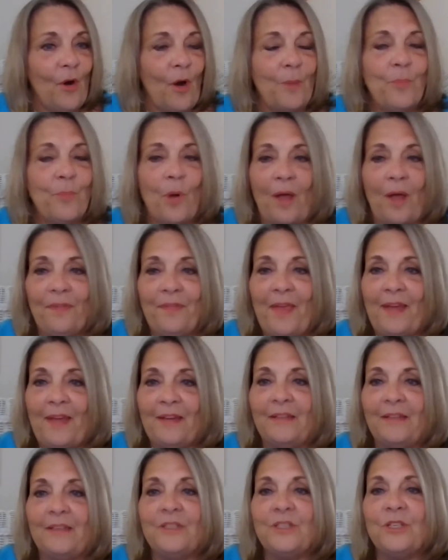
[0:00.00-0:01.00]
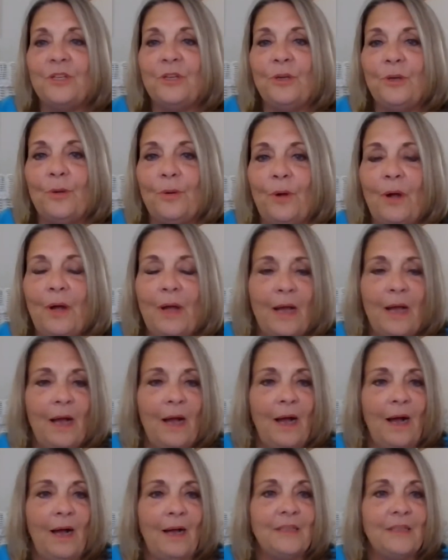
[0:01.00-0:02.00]
know, I brought that into
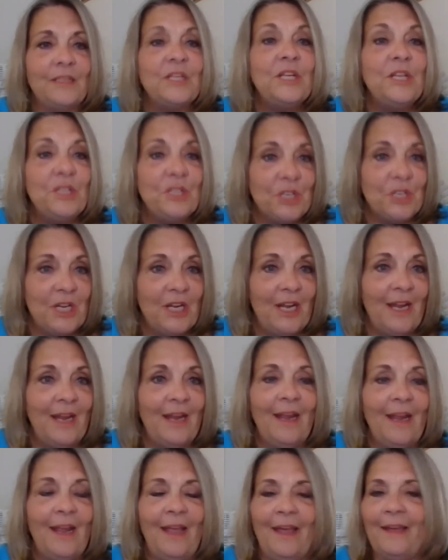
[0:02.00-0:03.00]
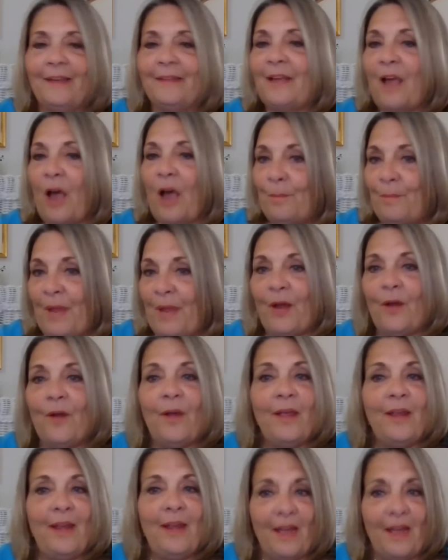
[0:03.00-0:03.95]
teaching and got married,